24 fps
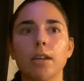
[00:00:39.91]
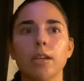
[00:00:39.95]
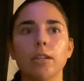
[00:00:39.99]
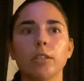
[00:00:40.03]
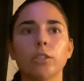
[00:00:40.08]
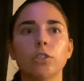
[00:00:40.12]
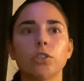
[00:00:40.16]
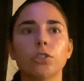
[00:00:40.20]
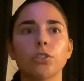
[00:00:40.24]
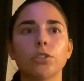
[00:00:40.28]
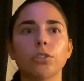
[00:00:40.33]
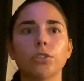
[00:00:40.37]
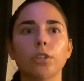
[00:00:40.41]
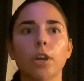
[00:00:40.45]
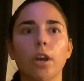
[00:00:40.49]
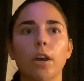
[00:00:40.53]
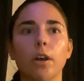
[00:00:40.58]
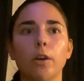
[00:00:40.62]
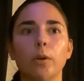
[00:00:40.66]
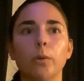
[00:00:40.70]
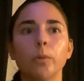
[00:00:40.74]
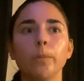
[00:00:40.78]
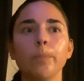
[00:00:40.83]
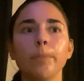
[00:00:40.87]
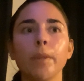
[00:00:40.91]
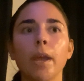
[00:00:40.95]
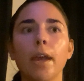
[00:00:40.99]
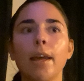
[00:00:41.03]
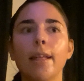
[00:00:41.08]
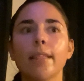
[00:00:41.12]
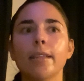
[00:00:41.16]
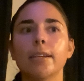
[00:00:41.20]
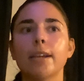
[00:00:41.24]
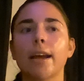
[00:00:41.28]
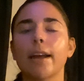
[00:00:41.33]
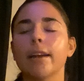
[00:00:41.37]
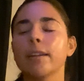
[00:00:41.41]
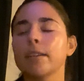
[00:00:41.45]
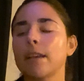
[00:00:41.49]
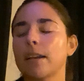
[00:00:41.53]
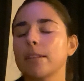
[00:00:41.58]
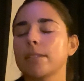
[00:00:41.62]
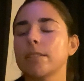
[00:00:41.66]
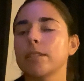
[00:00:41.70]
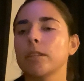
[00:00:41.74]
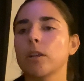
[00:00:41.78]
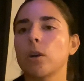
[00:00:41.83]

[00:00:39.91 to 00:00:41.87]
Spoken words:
So the diagnostic